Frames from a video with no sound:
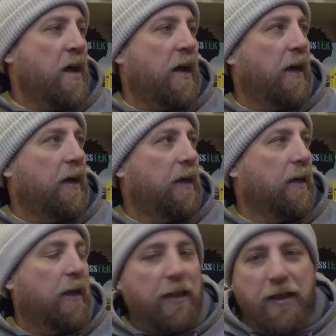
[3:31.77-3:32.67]

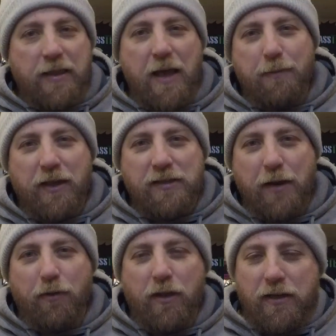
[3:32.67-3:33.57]
I like that because I
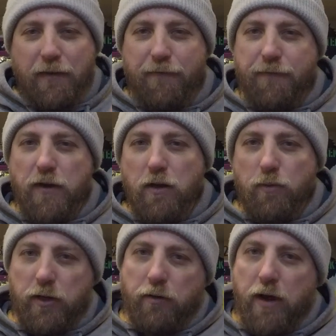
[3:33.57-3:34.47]
really like to feel
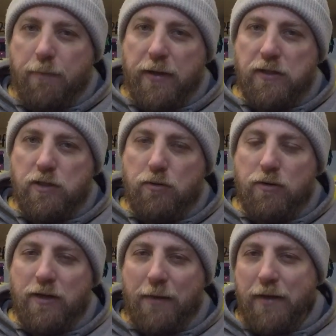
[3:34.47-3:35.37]
what the crankbait's
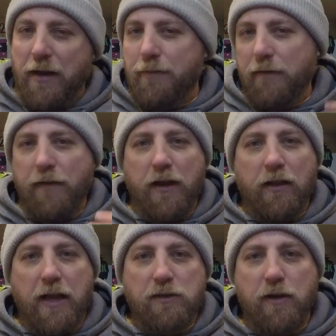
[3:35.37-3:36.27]
doing. I'm not a big fan of
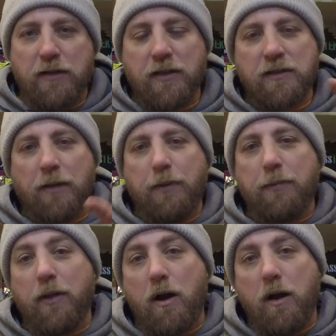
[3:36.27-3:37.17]
glass rods. Some
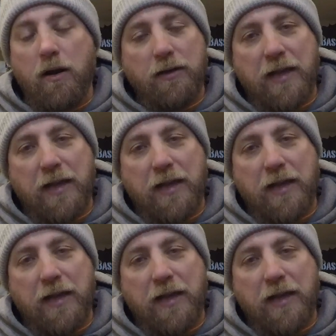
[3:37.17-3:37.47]
people are.